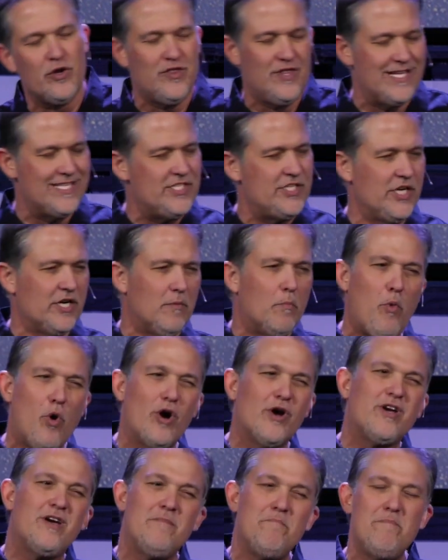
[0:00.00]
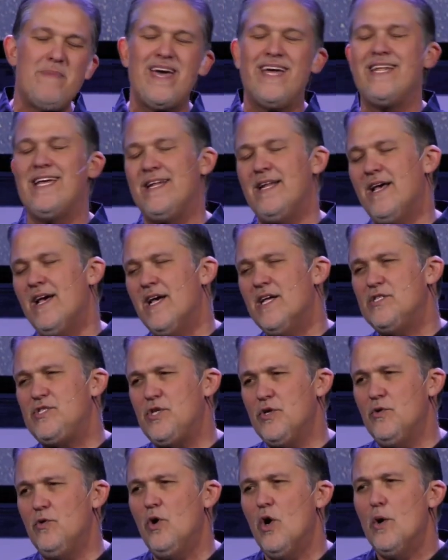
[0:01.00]
this year, more committed
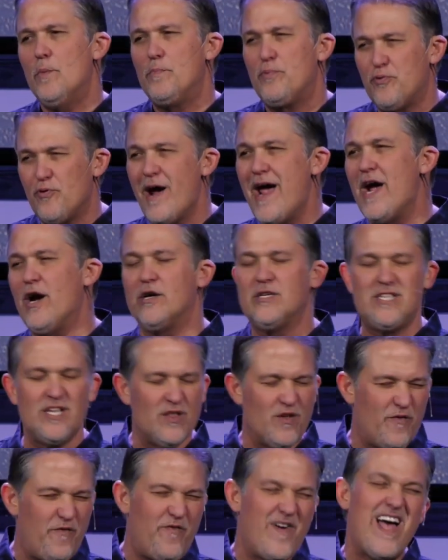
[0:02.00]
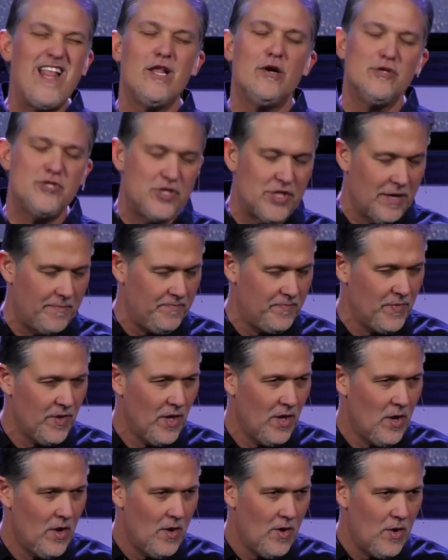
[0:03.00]
to prayer, to the fellowship.
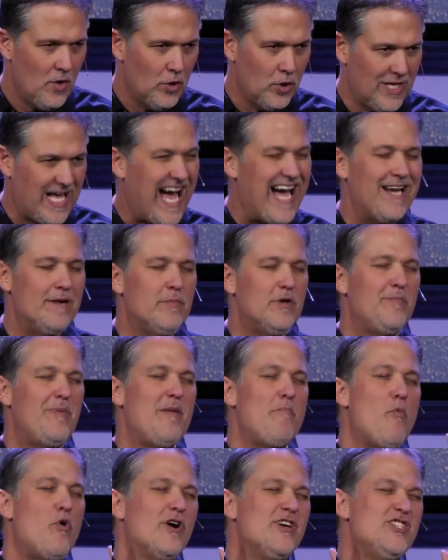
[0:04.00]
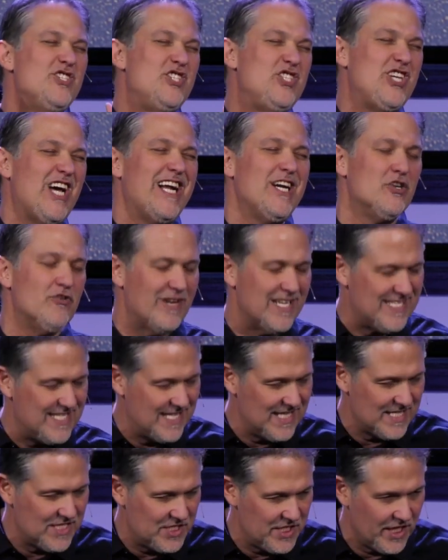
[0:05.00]
God, I'm going to be more generous
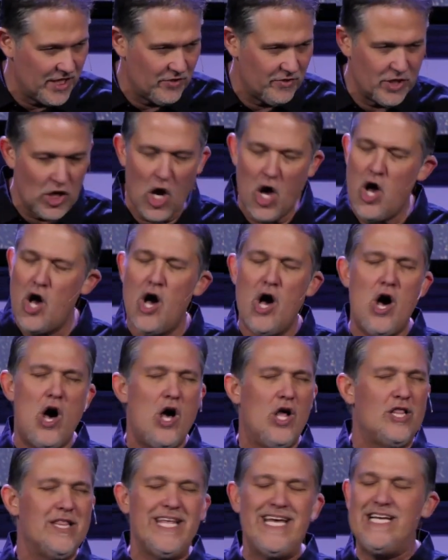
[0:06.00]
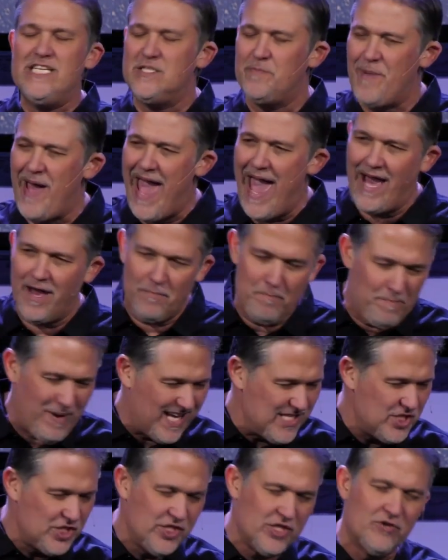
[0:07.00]
this year. It all links back.
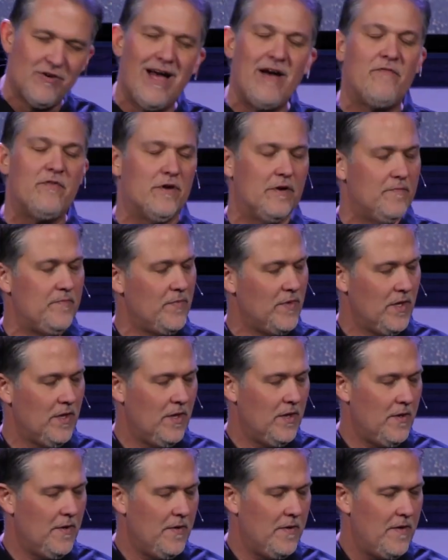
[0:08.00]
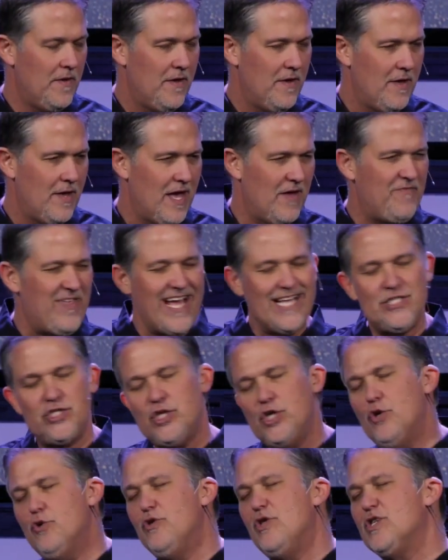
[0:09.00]
Best year ever. If that's
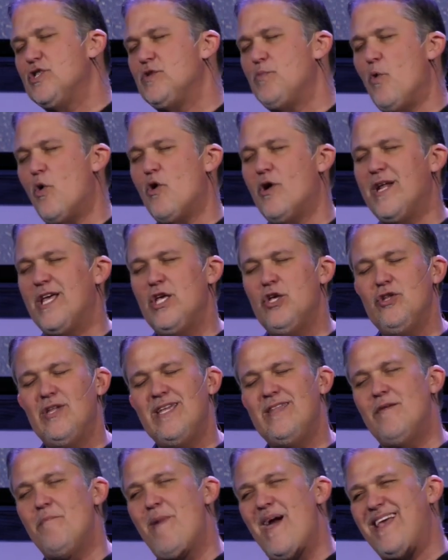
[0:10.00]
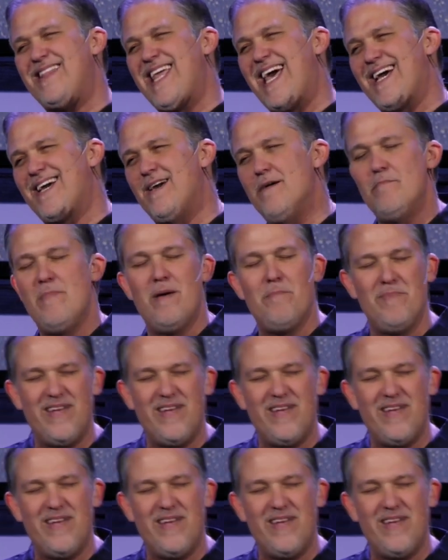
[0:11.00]
you this morning, you need to make that commitment